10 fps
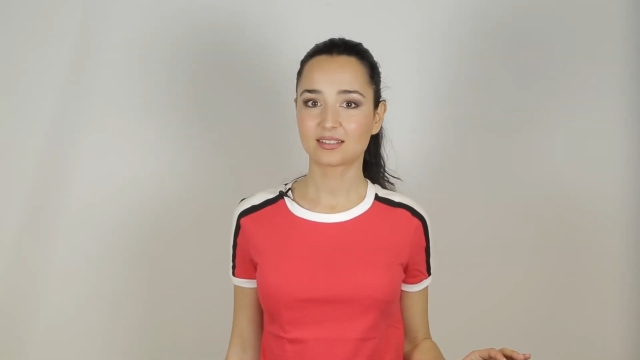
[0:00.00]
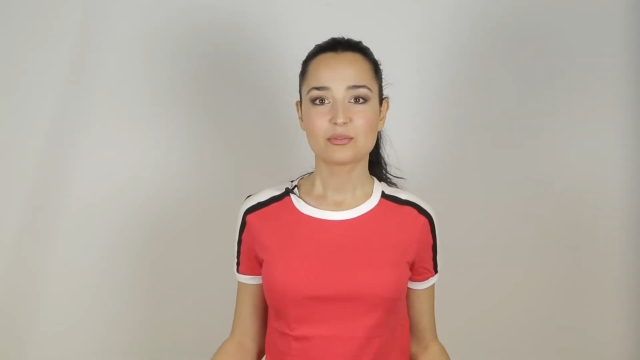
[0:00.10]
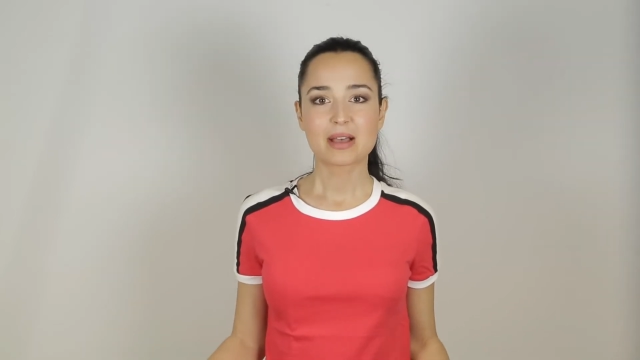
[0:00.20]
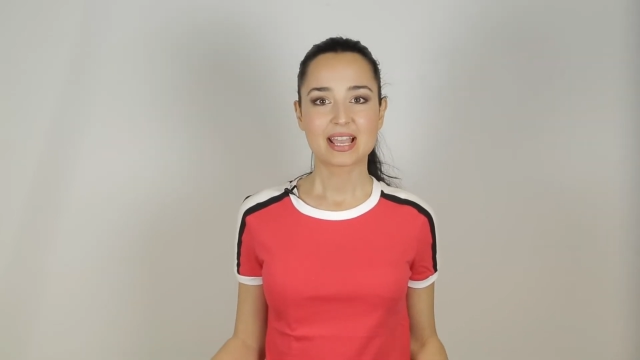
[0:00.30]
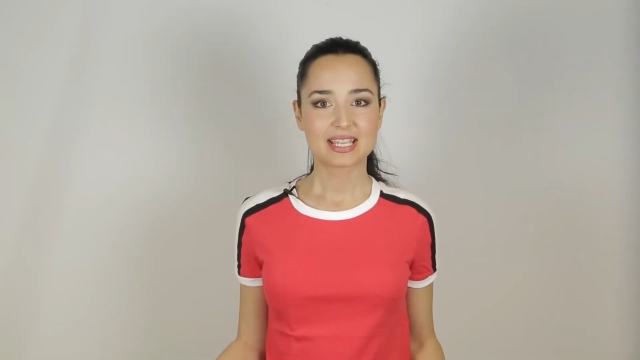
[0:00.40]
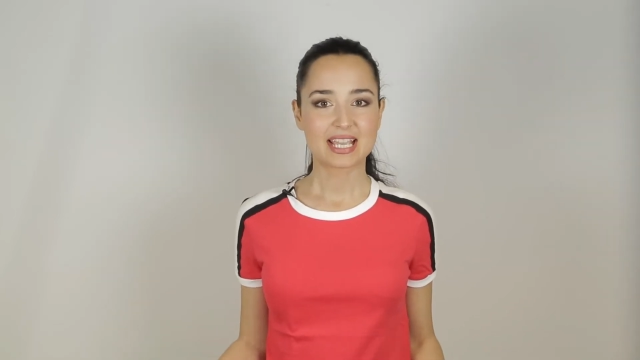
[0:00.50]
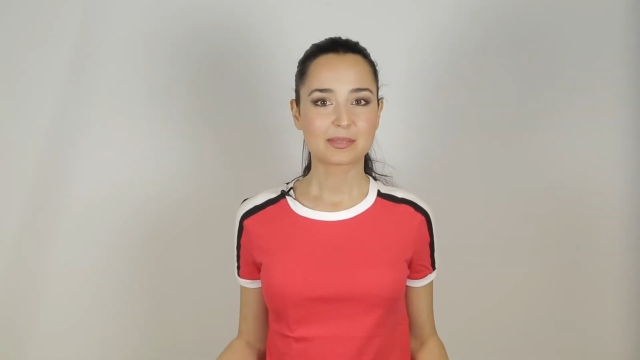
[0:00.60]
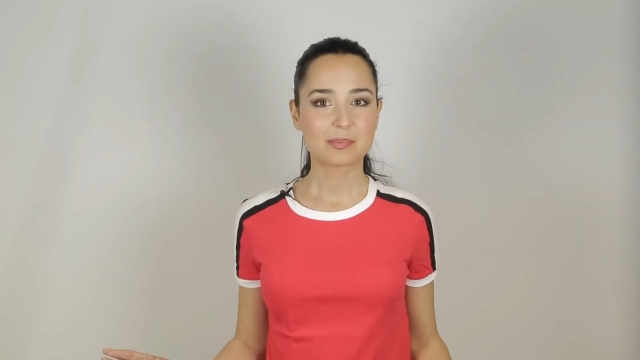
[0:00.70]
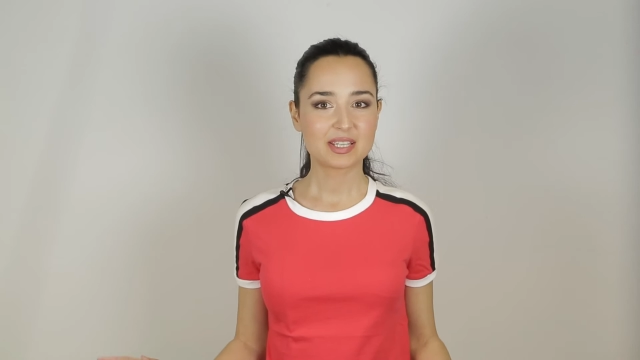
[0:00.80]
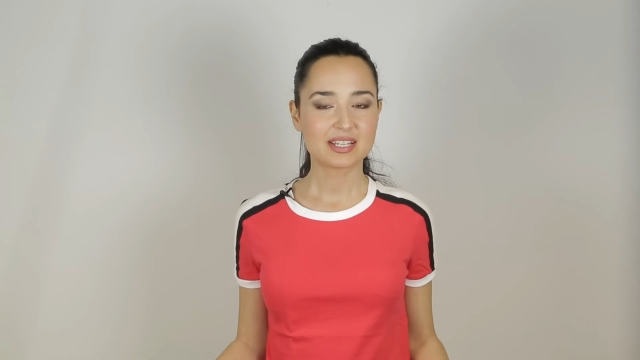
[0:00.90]
You might
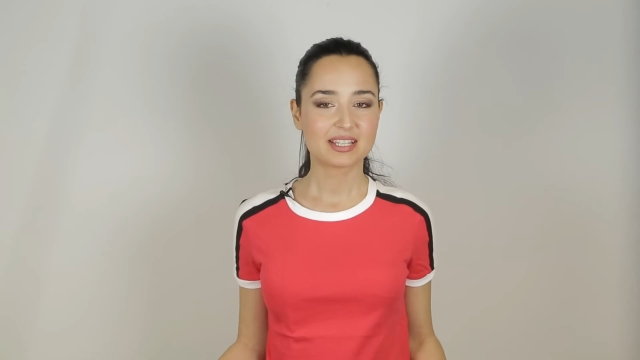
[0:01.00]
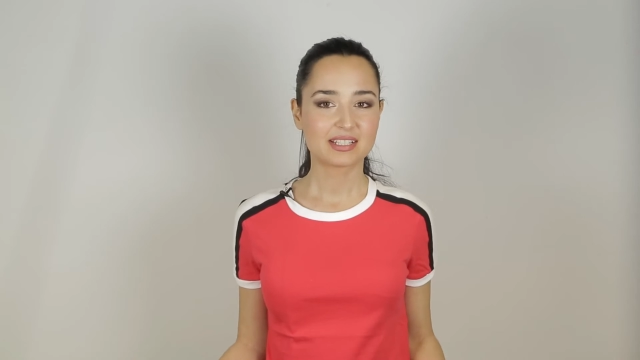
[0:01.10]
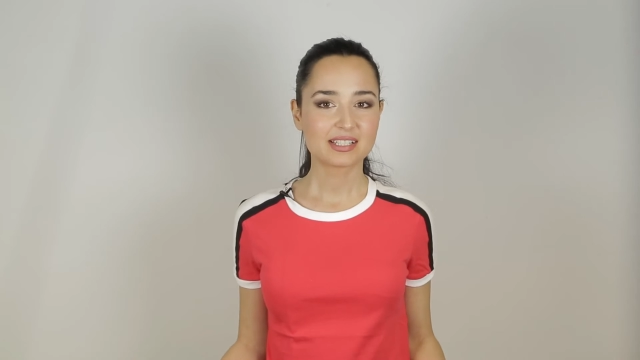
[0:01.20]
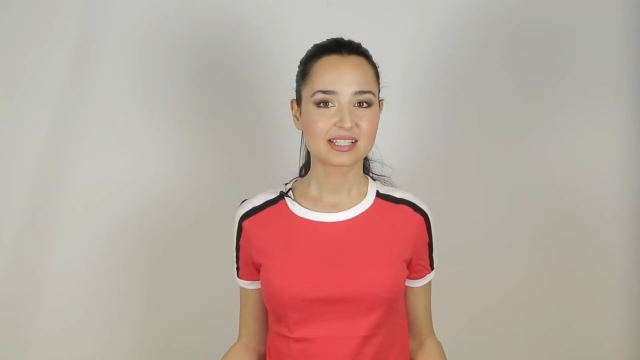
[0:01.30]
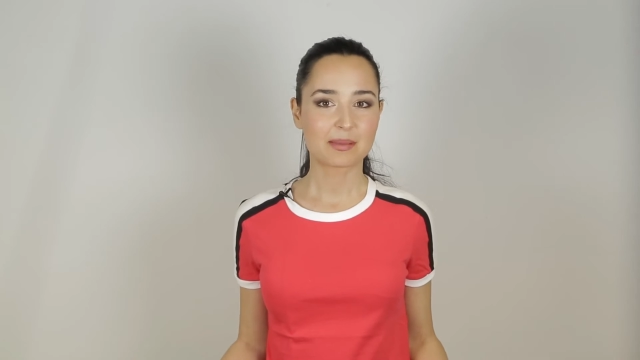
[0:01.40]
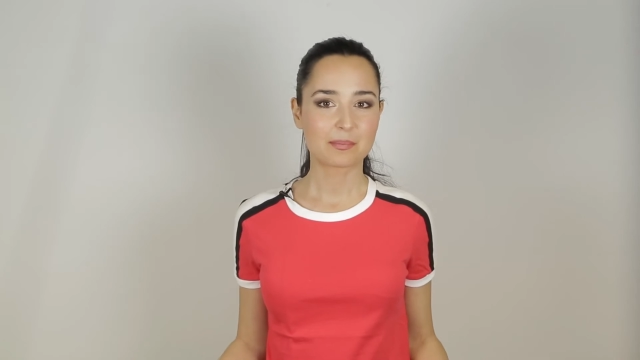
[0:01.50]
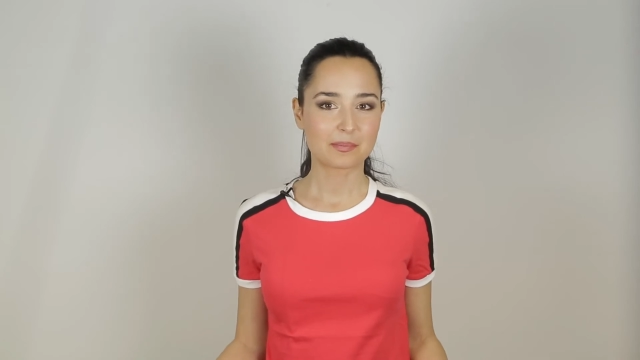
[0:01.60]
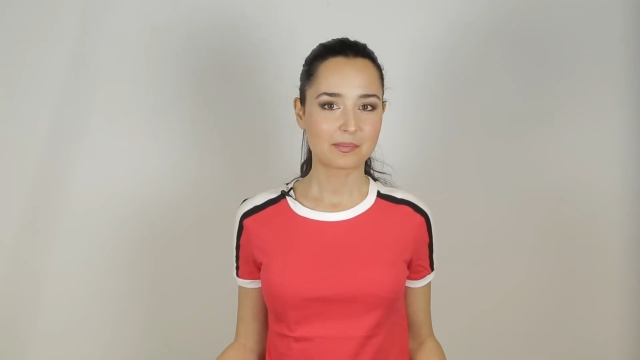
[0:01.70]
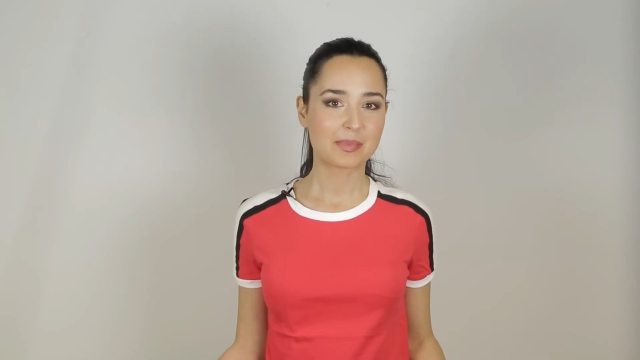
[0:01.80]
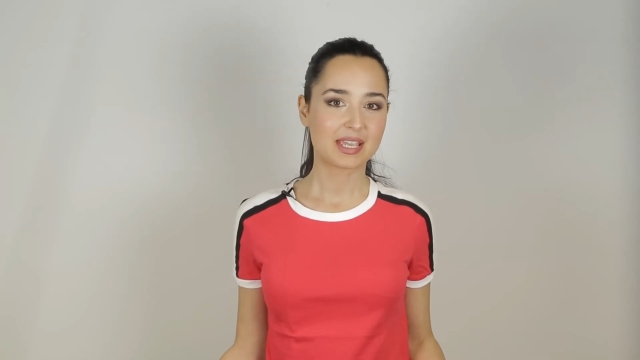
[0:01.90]
experience
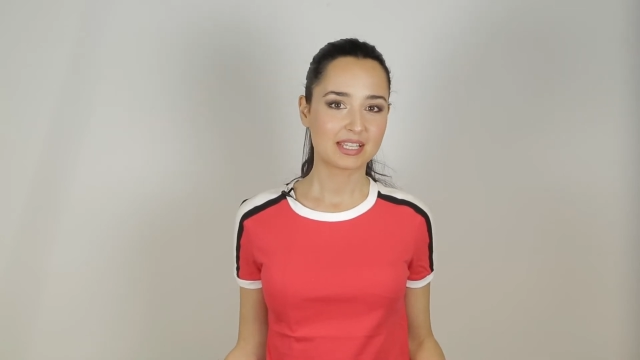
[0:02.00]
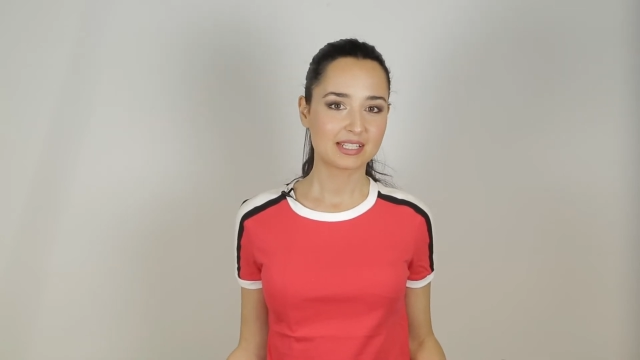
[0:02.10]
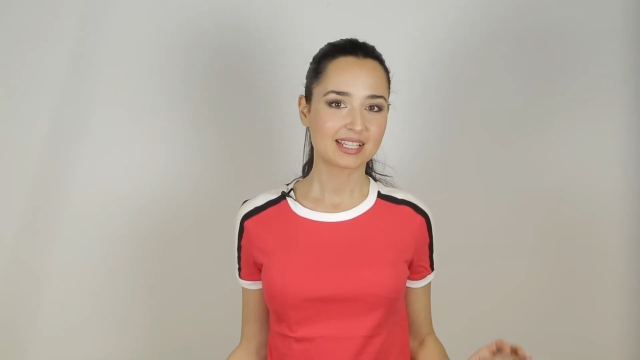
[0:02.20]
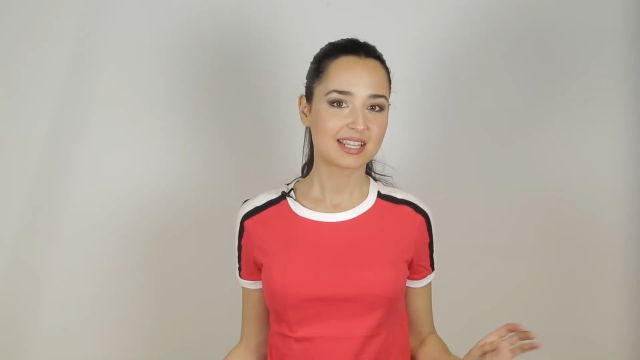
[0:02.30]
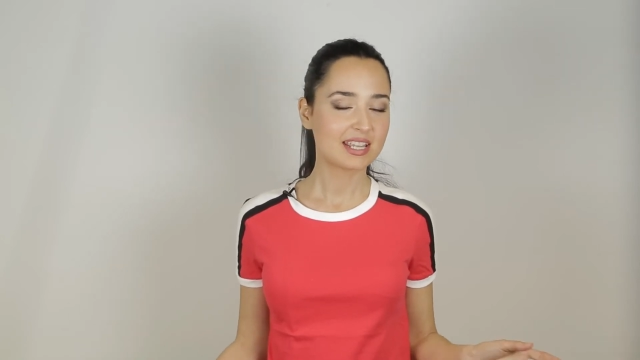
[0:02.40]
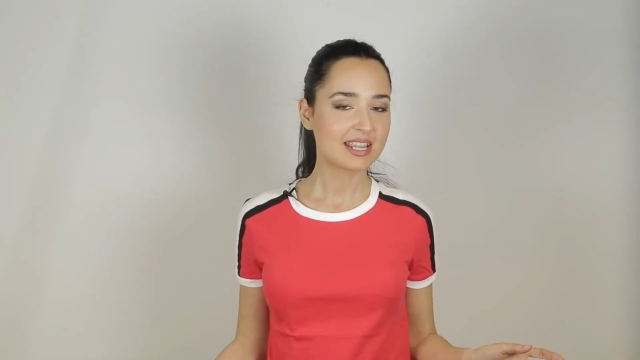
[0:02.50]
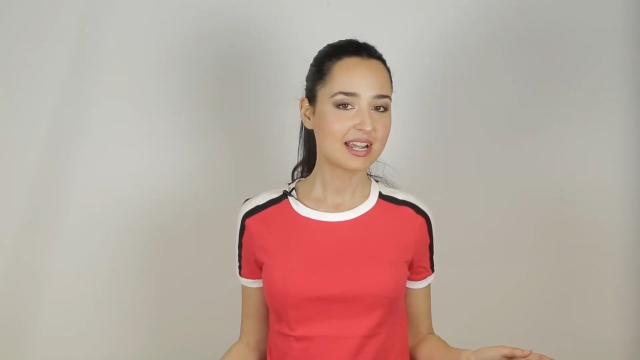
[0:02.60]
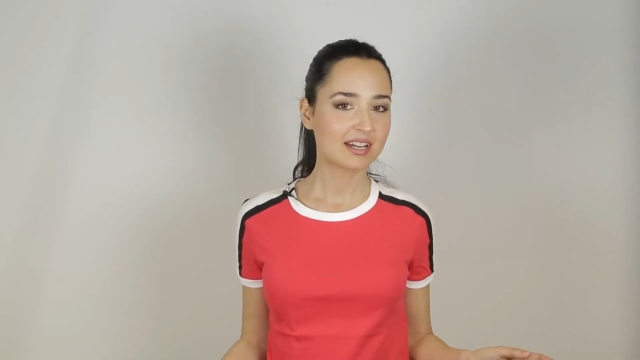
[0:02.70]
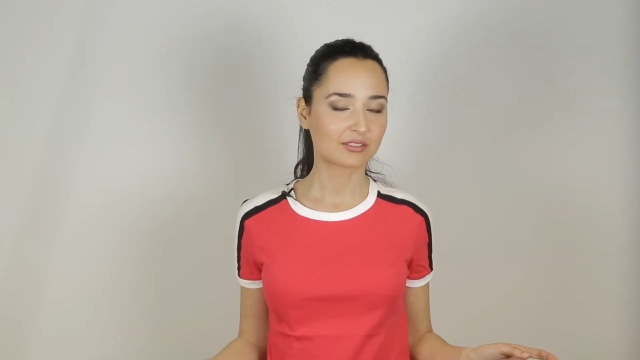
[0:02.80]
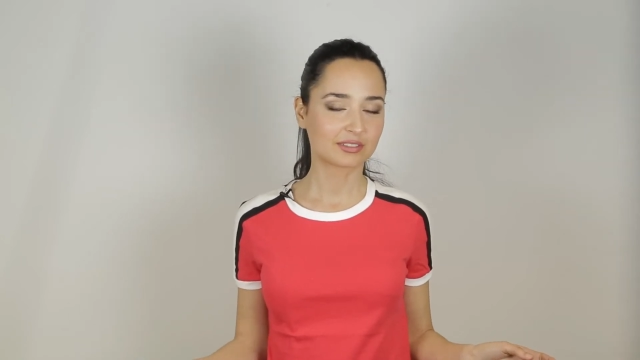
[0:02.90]
some pains
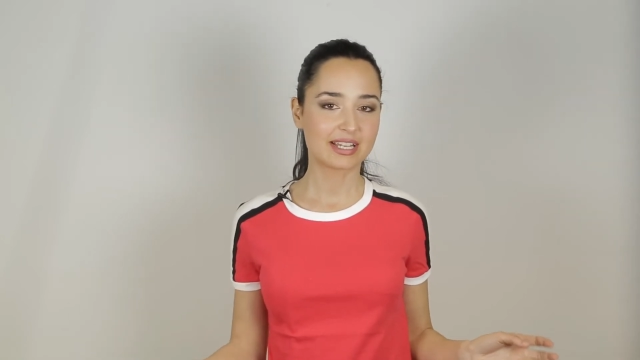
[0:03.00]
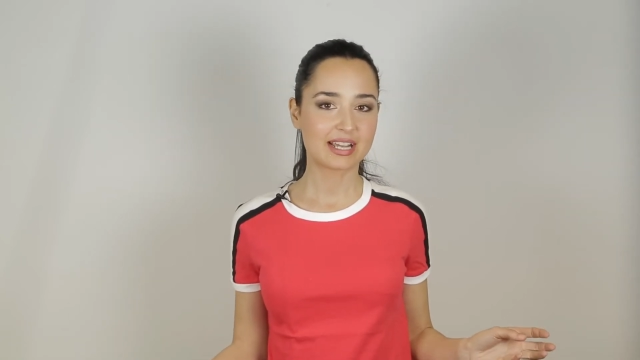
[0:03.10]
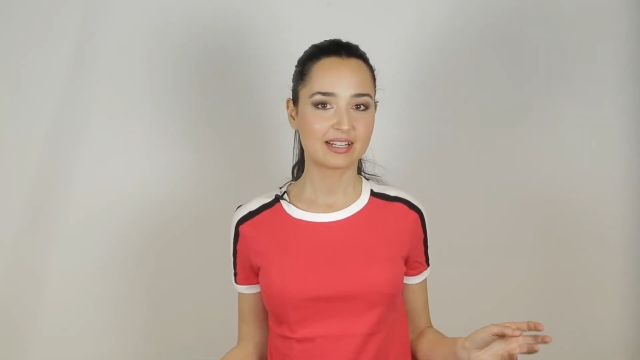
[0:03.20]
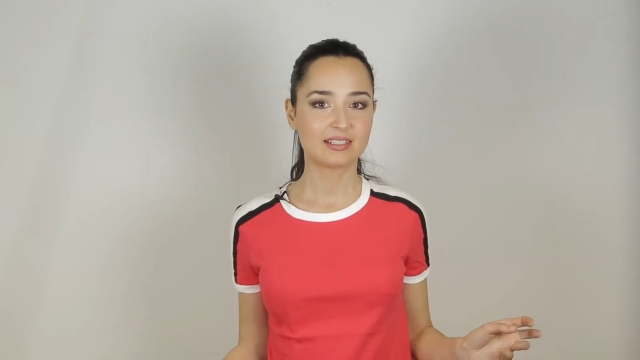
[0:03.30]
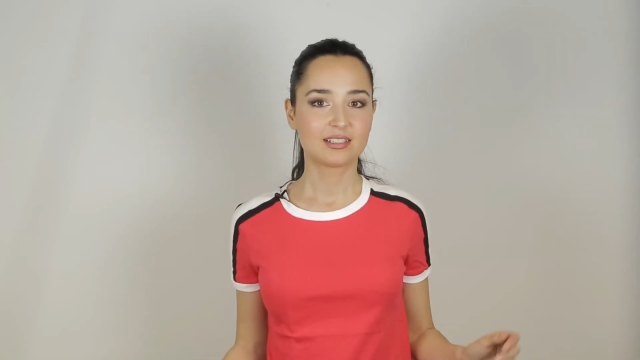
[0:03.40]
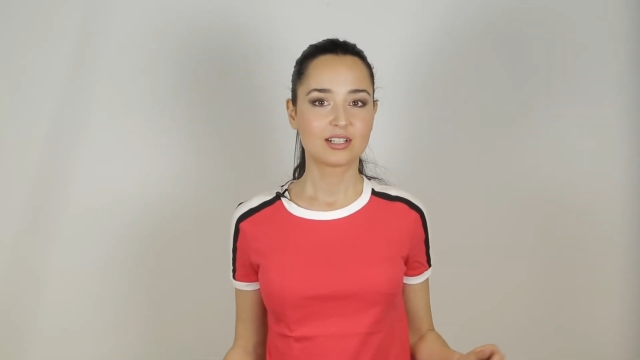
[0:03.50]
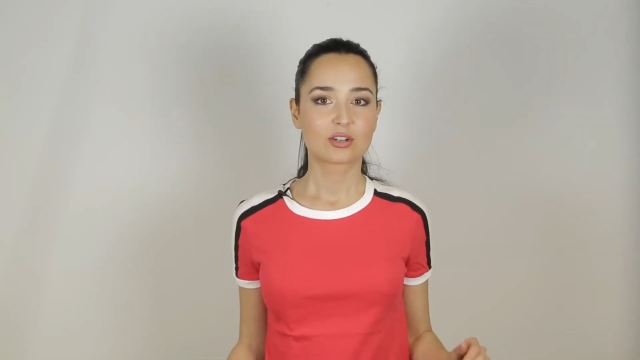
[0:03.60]
here or there,